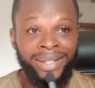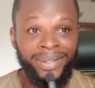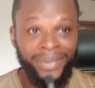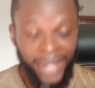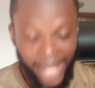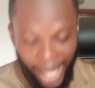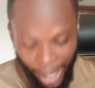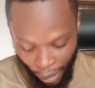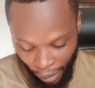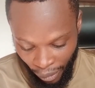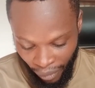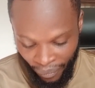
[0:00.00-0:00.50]

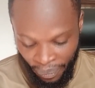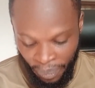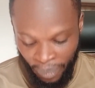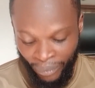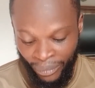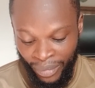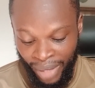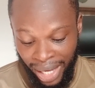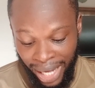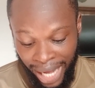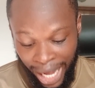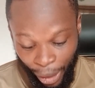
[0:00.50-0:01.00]
Now,
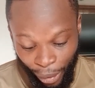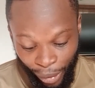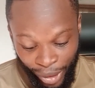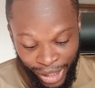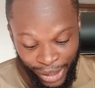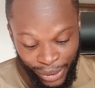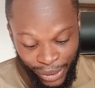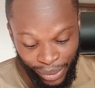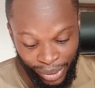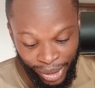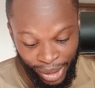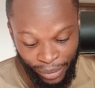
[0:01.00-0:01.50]

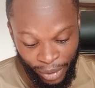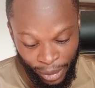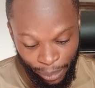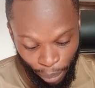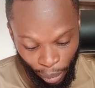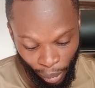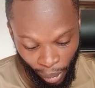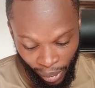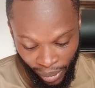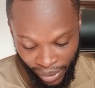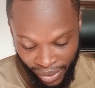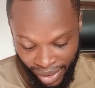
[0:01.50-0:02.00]
according to the
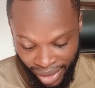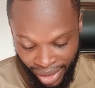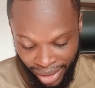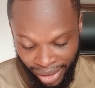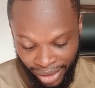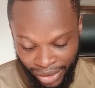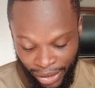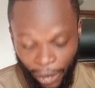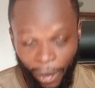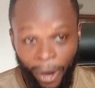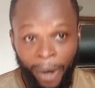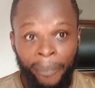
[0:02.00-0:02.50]

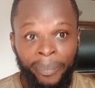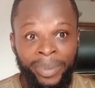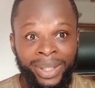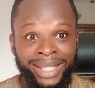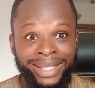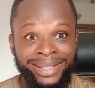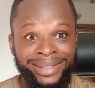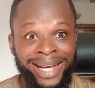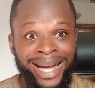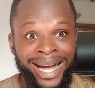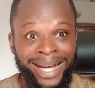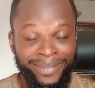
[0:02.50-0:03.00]
report, the
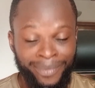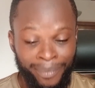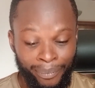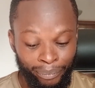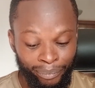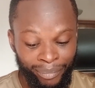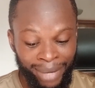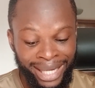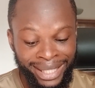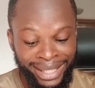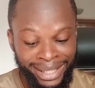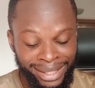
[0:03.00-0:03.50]
company had
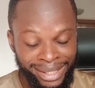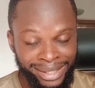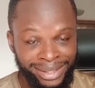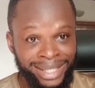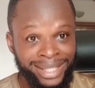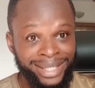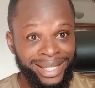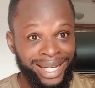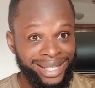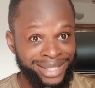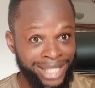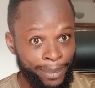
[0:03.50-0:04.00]

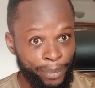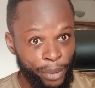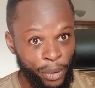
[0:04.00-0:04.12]
managed